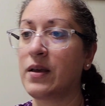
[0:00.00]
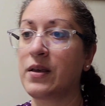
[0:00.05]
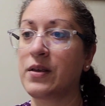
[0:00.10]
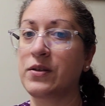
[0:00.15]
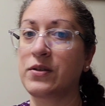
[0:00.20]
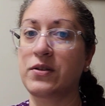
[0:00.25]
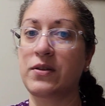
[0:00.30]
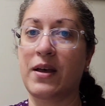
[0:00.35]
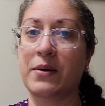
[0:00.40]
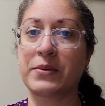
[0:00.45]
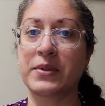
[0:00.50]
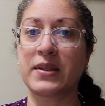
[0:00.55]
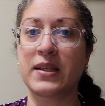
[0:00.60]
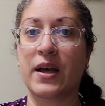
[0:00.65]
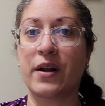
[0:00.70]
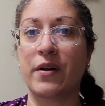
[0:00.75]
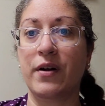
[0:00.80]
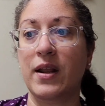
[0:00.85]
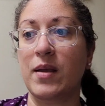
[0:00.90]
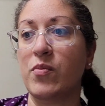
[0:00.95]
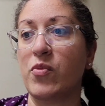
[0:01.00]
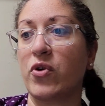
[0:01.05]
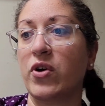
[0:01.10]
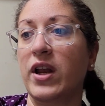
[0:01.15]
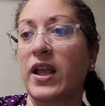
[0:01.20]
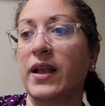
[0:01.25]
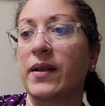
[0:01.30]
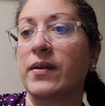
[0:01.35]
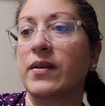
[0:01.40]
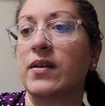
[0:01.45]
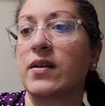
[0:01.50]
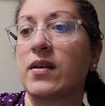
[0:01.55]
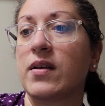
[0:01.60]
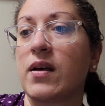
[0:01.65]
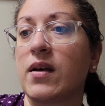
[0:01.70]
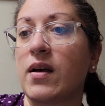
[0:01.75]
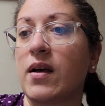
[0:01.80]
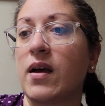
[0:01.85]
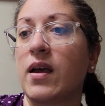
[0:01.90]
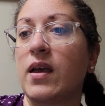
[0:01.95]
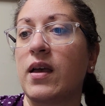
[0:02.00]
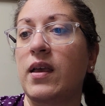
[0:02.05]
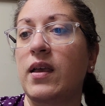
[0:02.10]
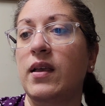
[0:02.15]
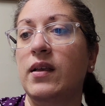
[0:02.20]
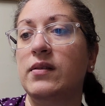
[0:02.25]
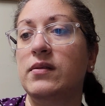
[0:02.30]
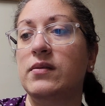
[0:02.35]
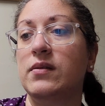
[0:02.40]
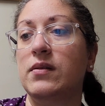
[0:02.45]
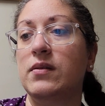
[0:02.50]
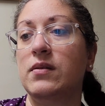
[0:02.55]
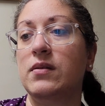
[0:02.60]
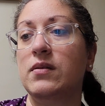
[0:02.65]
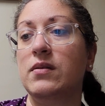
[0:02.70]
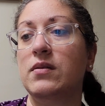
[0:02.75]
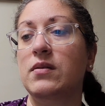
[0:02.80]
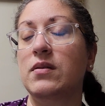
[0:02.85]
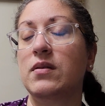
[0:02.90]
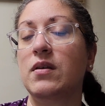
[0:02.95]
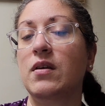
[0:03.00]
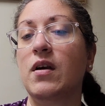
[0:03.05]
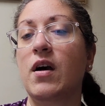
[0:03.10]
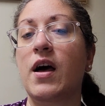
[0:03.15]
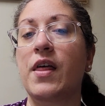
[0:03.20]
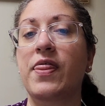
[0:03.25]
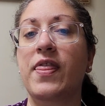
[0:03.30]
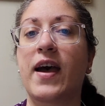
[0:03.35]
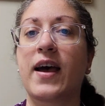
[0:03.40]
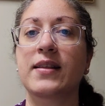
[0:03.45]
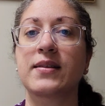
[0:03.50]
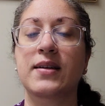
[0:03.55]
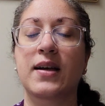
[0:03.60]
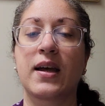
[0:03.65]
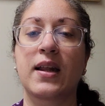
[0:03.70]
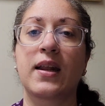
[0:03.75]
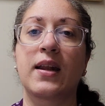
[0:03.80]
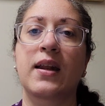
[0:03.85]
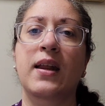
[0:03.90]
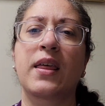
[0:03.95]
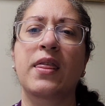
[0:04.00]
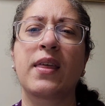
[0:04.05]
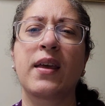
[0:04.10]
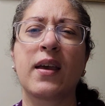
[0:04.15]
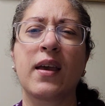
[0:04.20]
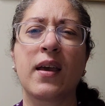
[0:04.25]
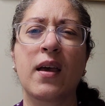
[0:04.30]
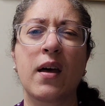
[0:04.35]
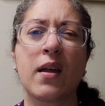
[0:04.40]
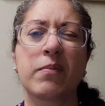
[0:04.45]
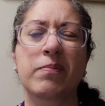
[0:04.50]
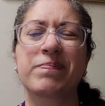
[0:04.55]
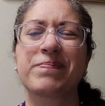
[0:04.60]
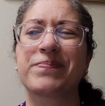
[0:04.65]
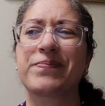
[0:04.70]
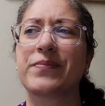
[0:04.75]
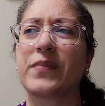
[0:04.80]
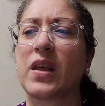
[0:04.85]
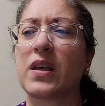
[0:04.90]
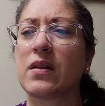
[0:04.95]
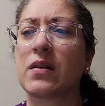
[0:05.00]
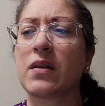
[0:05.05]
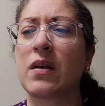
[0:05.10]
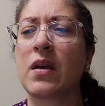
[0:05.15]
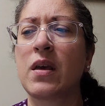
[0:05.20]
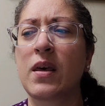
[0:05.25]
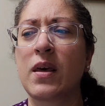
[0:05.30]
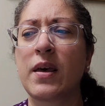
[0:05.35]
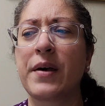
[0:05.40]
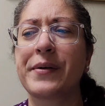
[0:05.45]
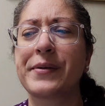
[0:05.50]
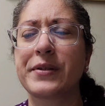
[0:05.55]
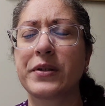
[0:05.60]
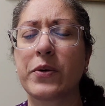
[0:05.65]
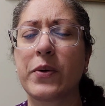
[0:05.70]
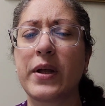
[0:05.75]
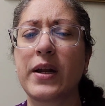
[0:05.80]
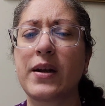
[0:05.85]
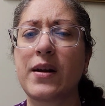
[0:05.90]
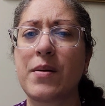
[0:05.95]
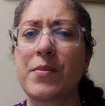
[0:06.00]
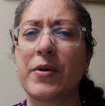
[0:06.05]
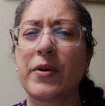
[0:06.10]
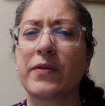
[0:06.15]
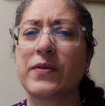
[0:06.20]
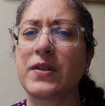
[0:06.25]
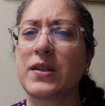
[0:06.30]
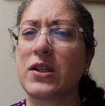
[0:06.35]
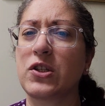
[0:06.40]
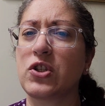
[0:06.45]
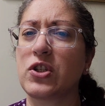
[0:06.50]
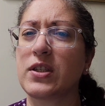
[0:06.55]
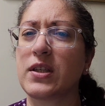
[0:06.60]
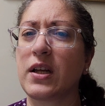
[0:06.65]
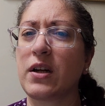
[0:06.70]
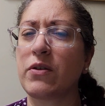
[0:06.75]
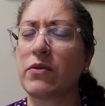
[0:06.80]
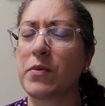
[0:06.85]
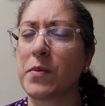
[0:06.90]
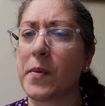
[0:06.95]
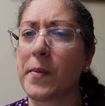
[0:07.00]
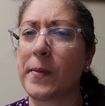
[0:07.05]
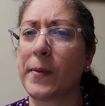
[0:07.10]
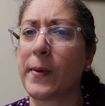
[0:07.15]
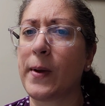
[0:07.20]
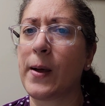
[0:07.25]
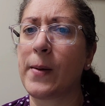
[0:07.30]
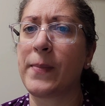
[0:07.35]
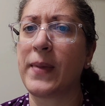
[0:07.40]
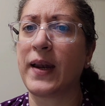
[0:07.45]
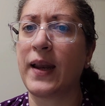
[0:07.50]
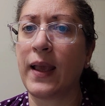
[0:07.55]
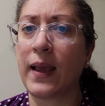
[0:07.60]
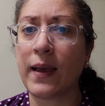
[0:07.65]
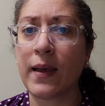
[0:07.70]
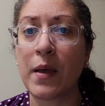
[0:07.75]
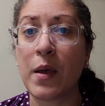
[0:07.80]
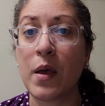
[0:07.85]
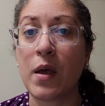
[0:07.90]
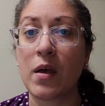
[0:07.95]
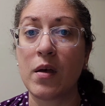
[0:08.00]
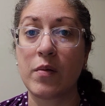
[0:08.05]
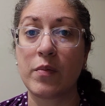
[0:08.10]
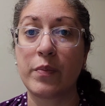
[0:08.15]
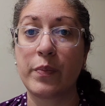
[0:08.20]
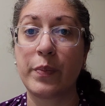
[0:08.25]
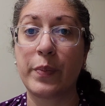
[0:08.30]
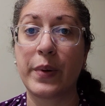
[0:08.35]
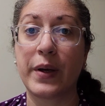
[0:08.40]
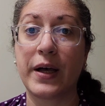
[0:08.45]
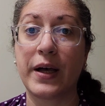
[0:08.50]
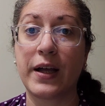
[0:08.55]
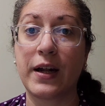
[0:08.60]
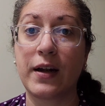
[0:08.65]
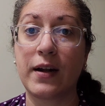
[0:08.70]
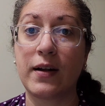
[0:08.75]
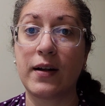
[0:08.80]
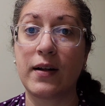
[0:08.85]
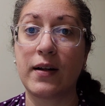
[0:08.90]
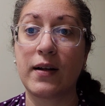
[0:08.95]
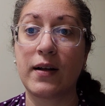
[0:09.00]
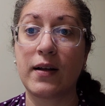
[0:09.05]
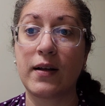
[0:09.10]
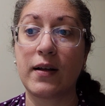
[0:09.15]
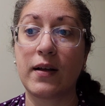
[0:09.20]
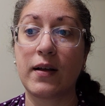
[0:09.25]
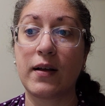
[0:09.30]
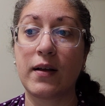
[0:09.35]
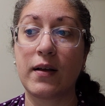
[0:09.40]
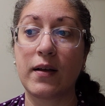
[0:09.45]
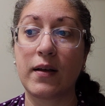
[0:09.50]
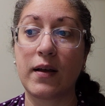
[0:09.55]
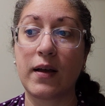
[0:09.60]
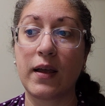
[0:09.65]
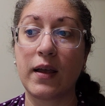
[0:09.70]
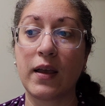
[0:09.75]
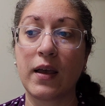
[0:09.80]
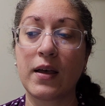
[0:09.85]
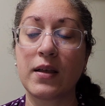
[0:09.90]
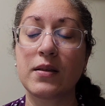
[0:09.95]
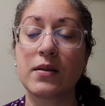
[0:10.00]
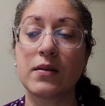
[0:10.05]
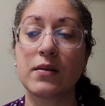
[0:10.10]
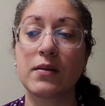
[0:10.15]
So that was Saturday morning. I got that done, and I think that was quite a number of stitches. I don't remember how many, but I got